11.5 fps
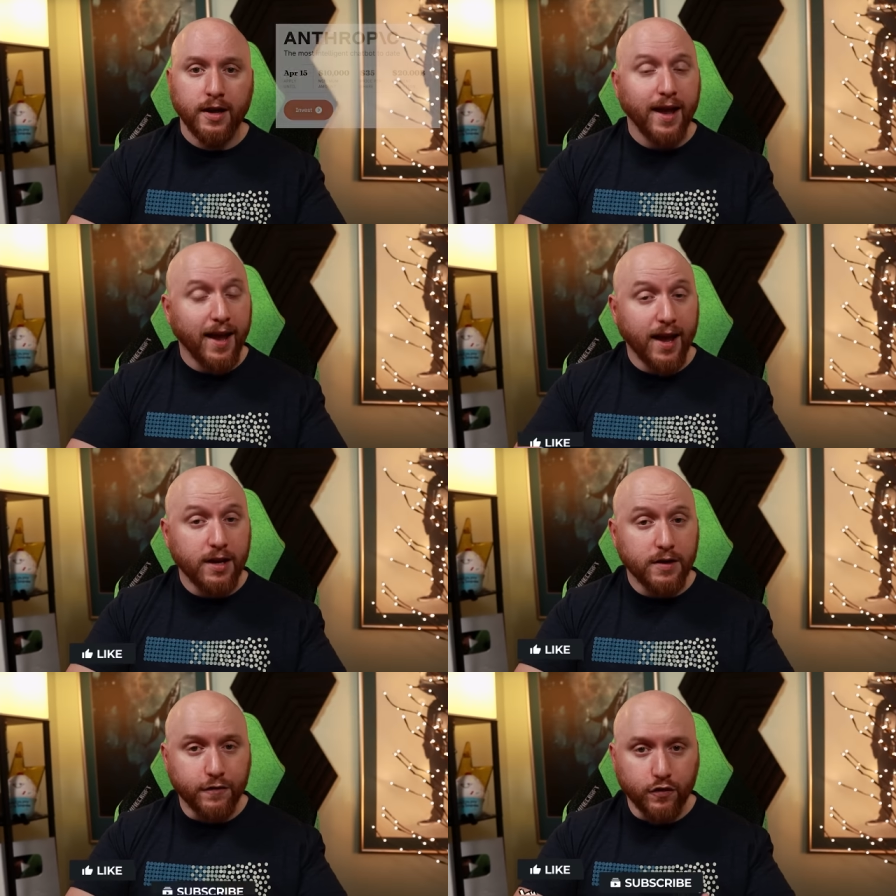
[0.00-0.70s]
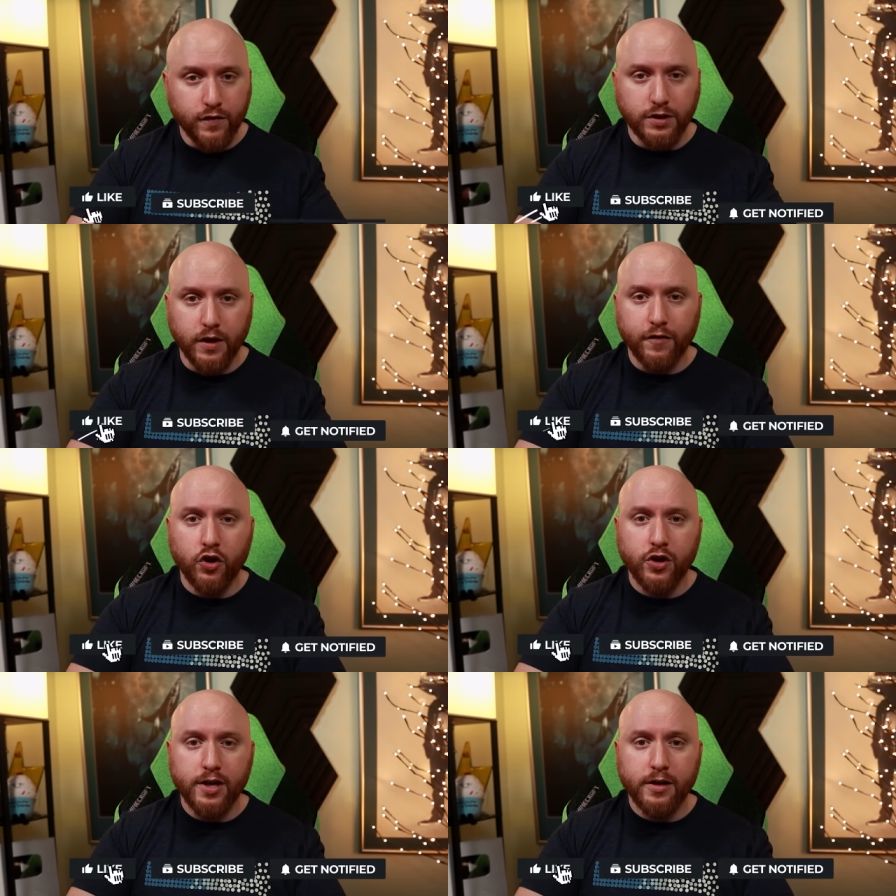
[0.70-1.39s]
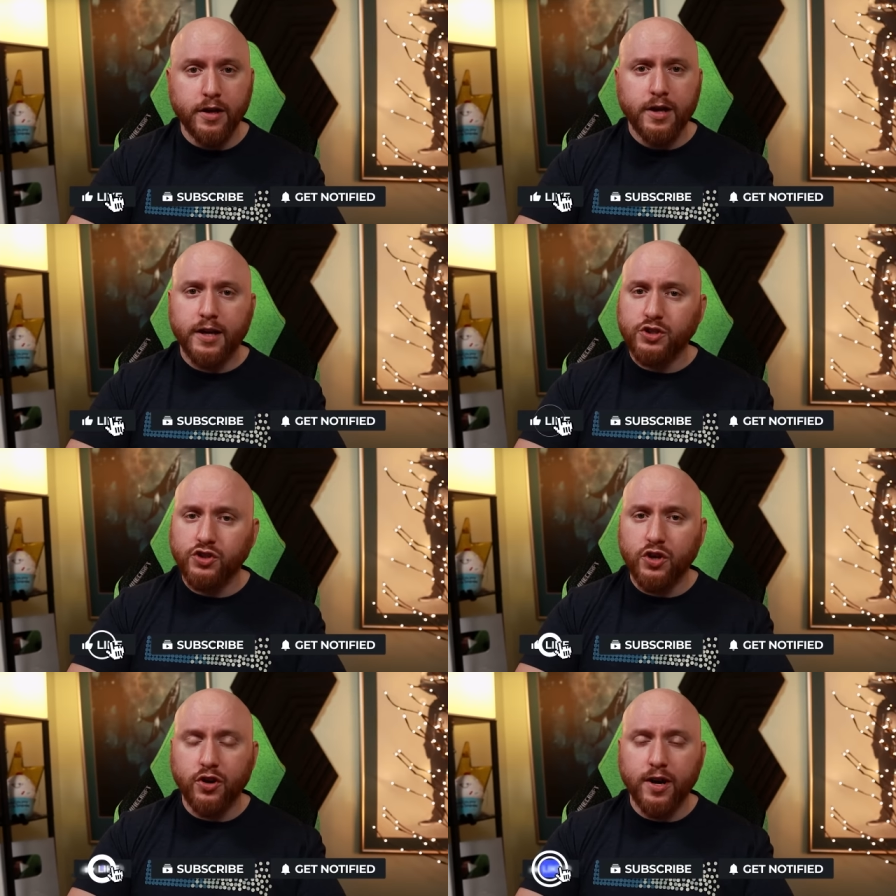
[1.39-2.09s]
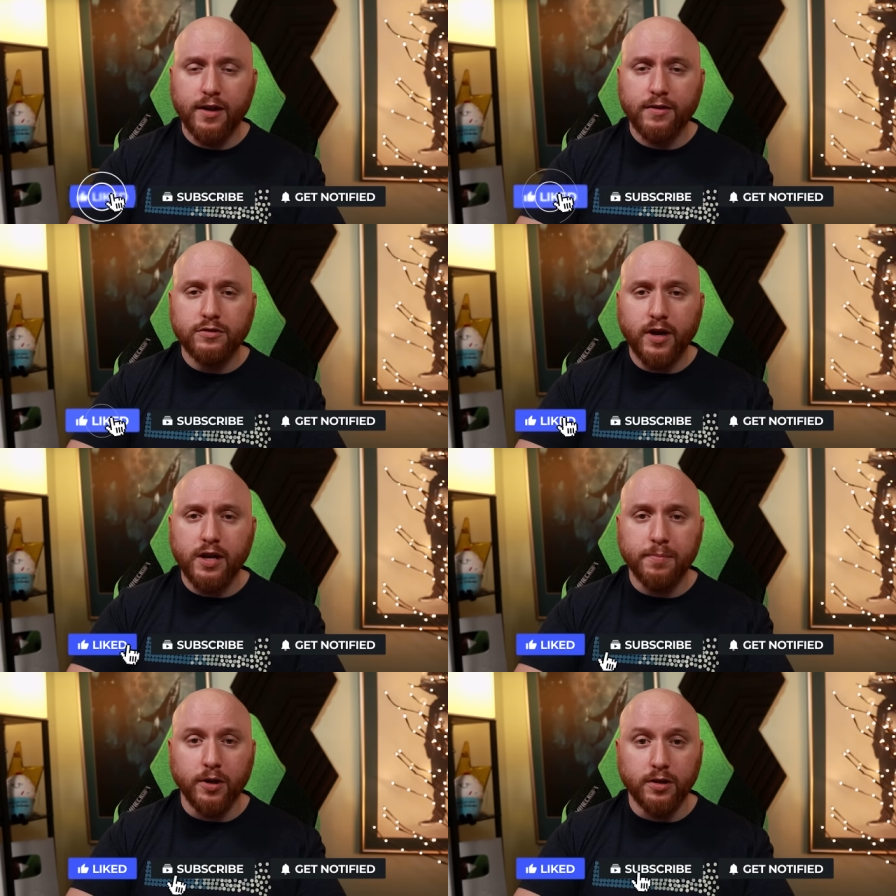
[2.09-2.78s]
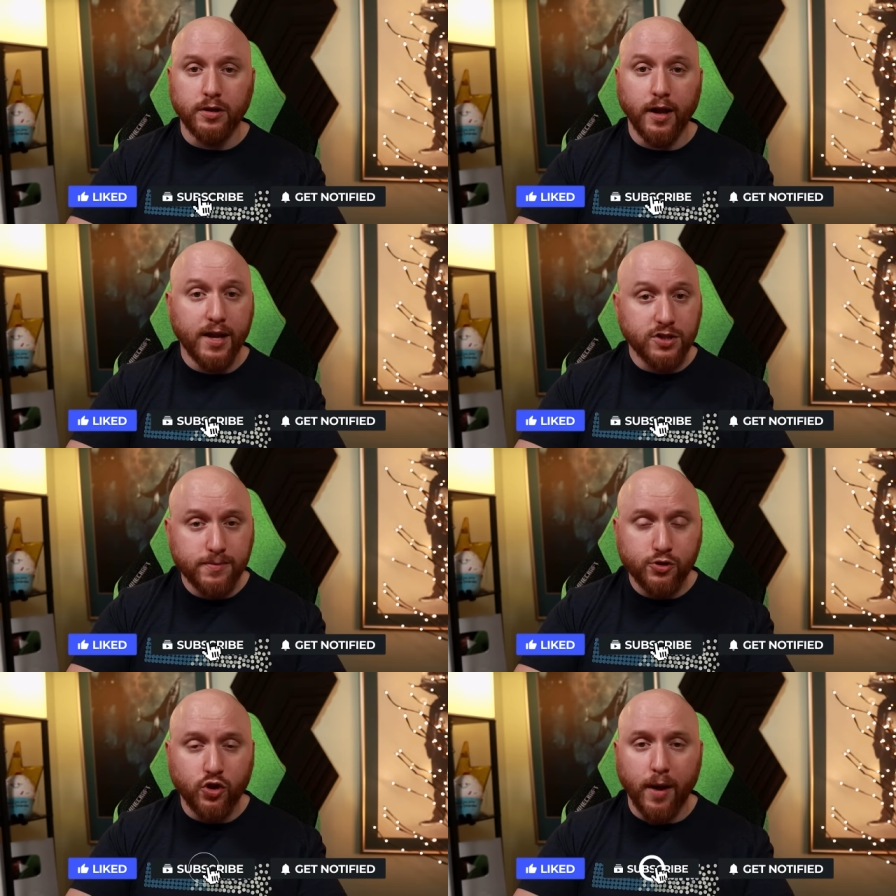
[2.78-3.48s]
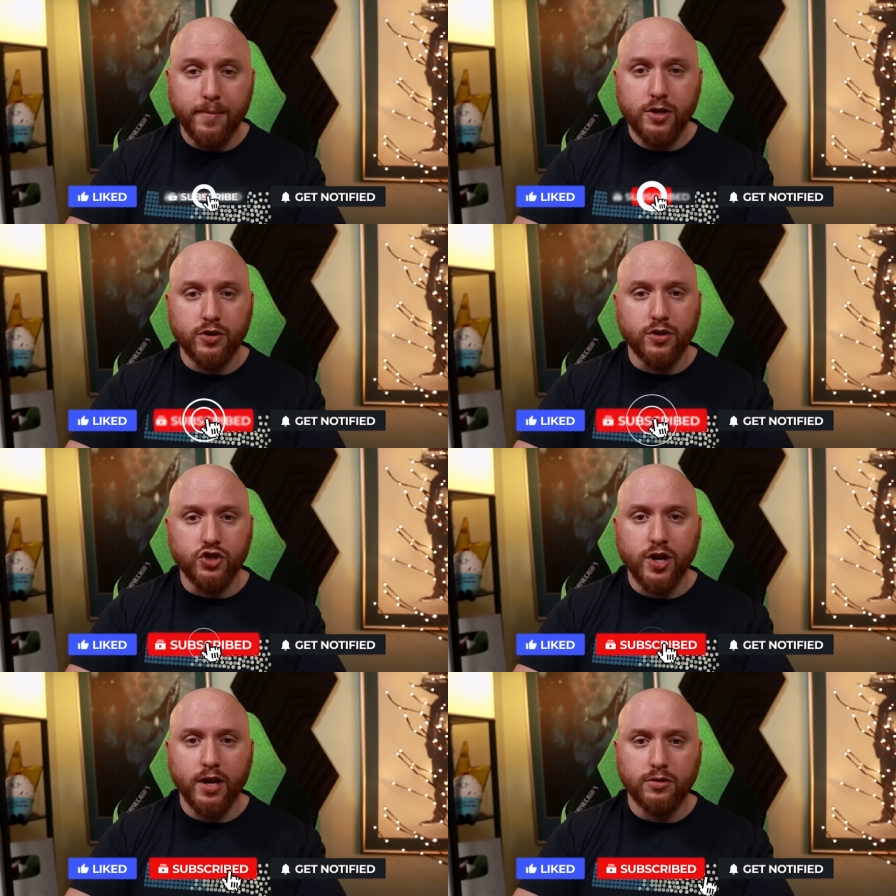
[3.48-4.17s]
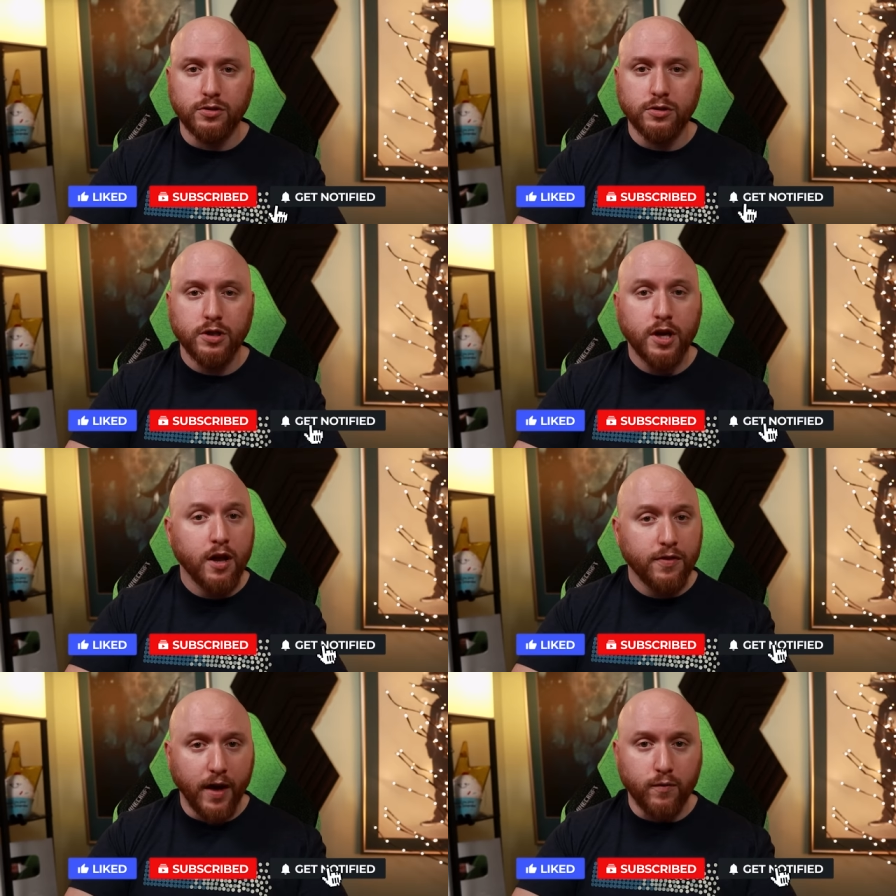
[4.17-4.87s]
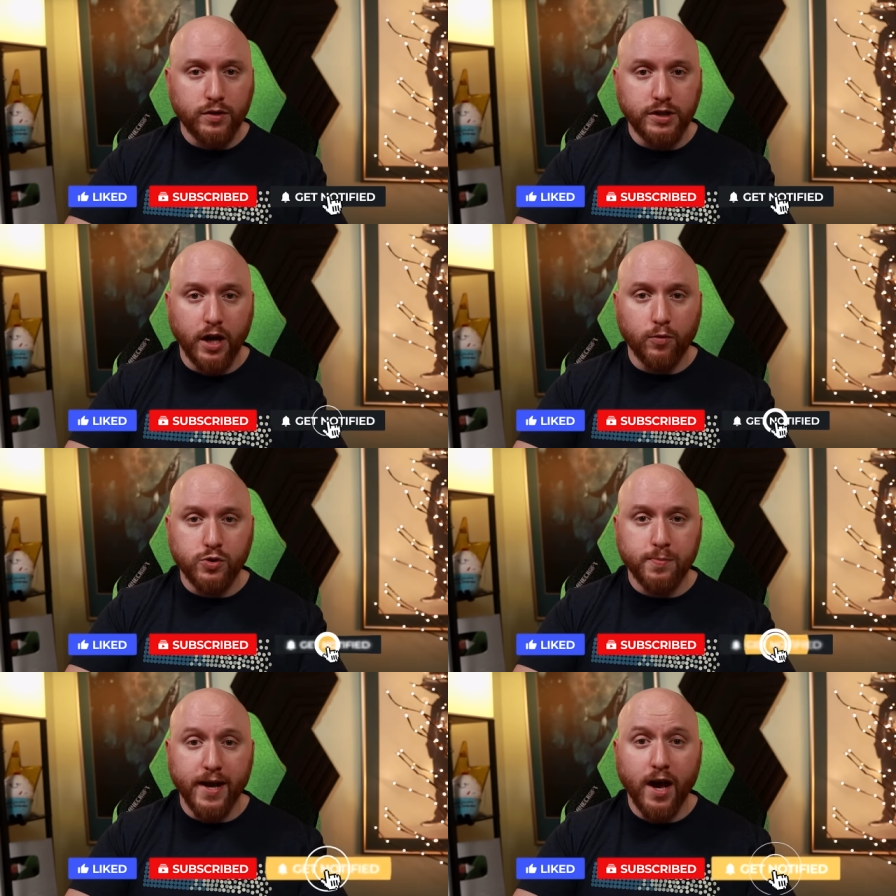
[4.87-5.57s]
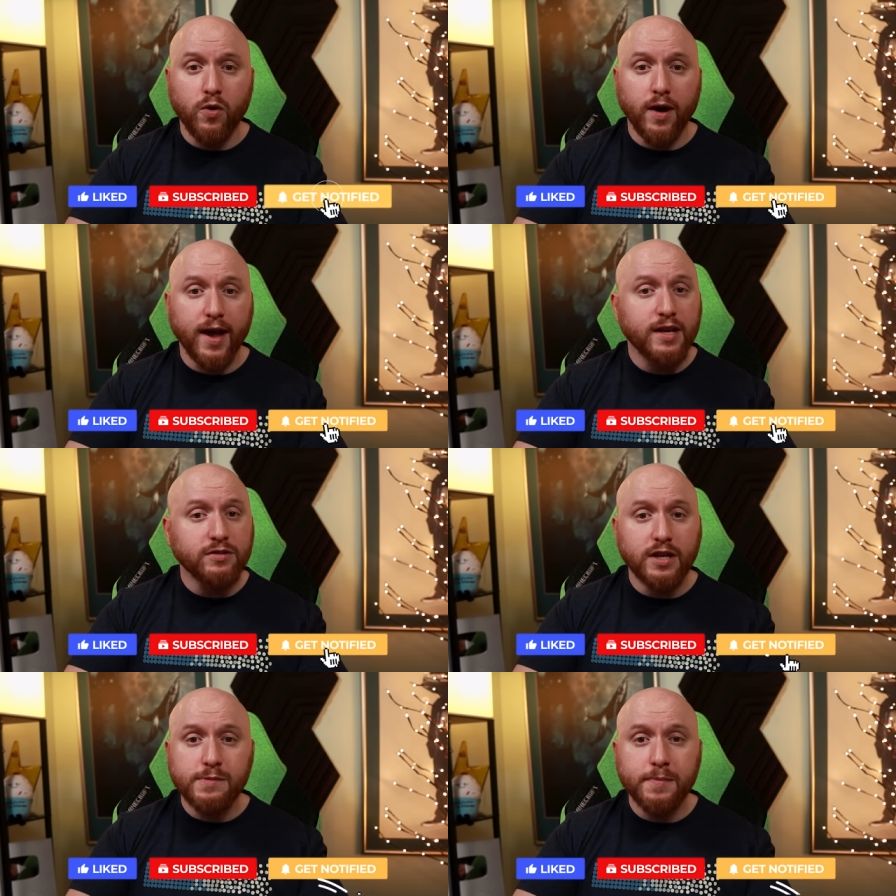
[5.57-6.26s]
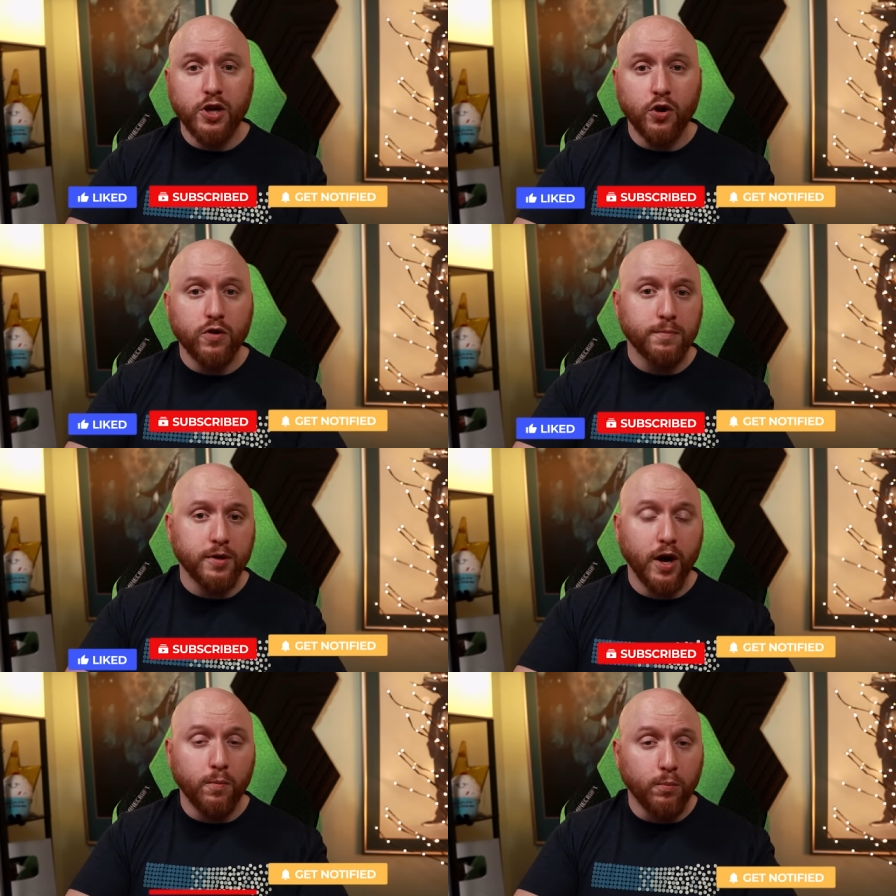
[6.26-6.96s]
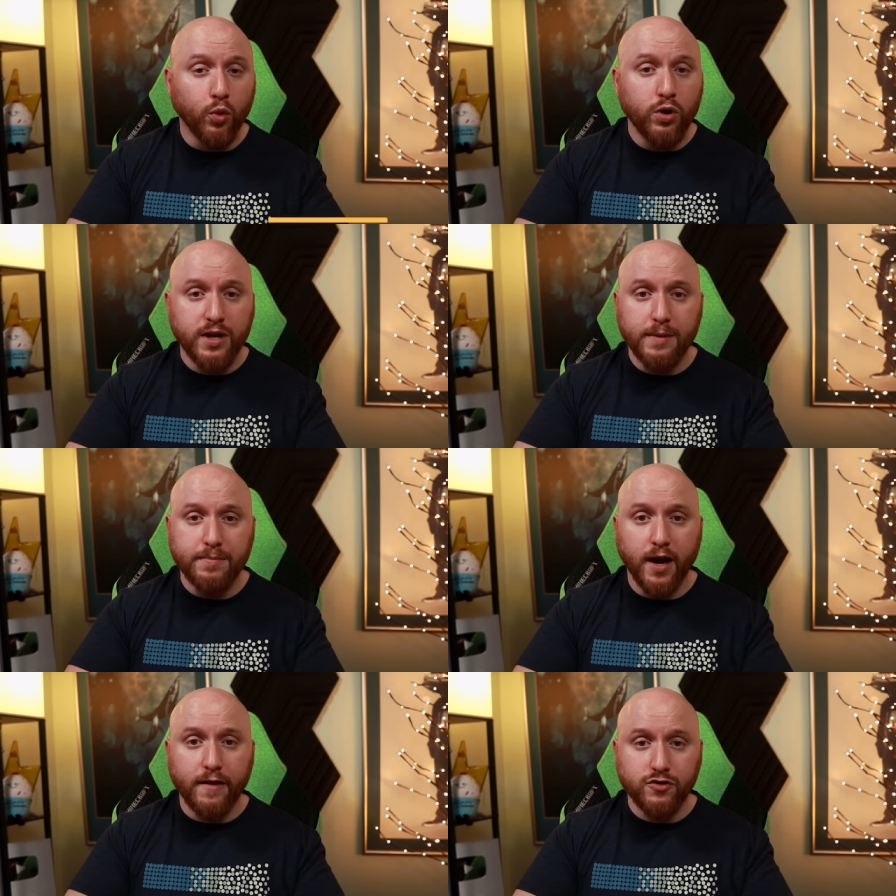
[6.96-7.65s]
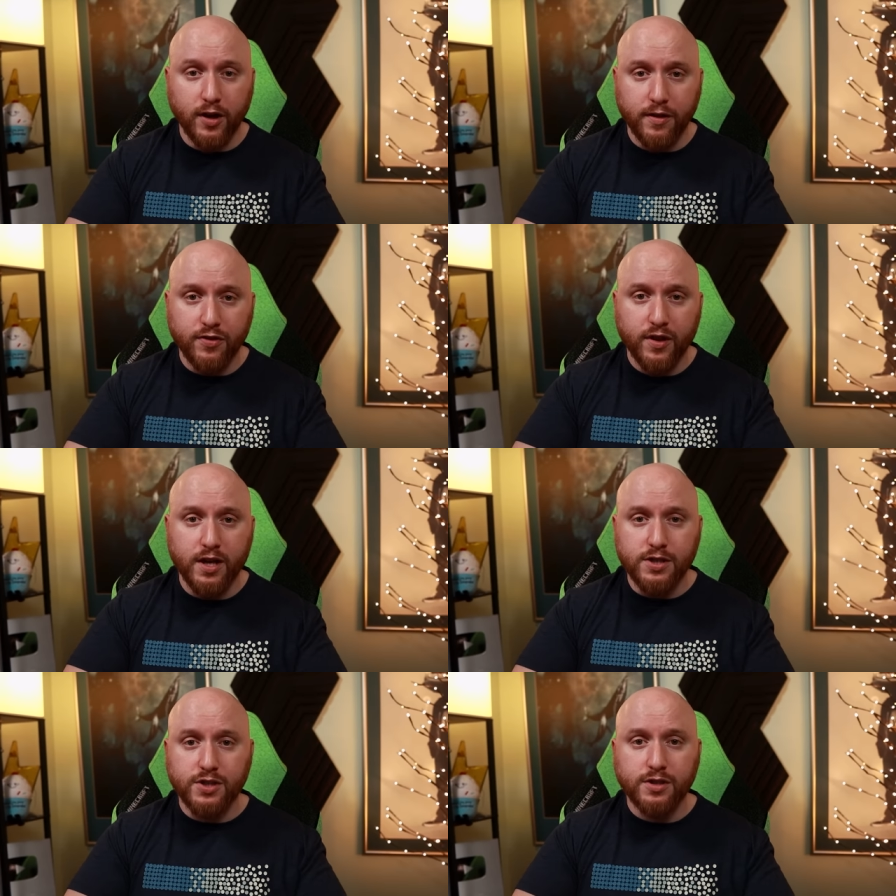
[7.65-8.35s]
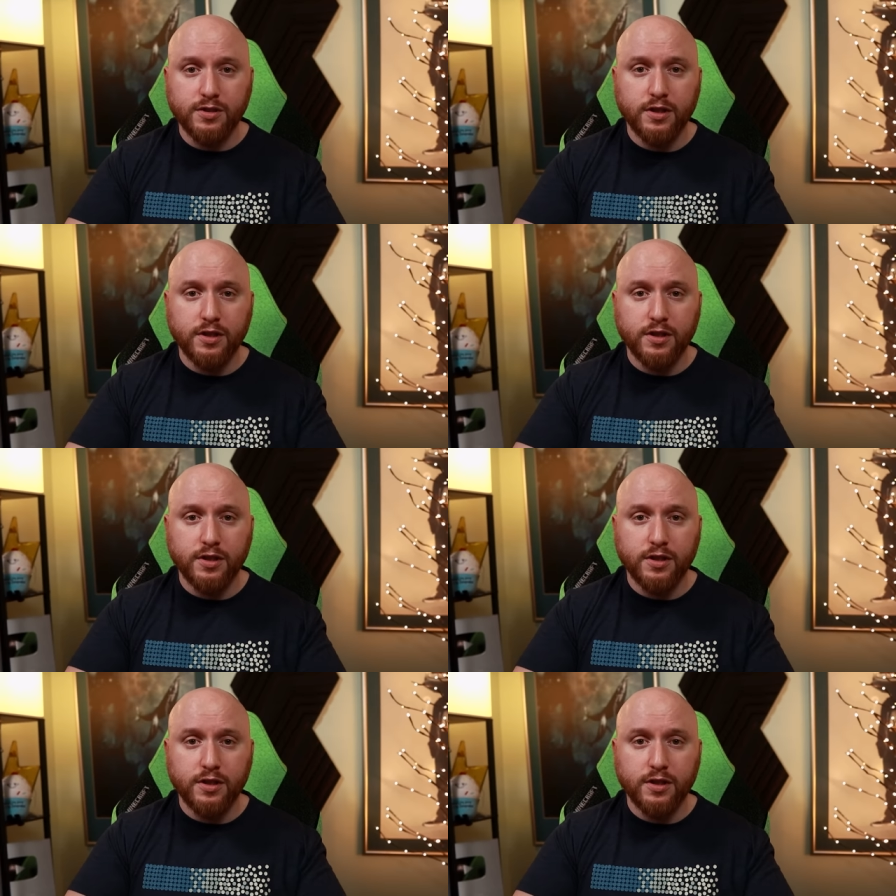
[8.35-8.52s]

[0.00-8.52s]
And if you feel I've earned it, consider hitting the like button and subscribing to the channel. That really helps me out and it lets me know to put out more deep dives like this.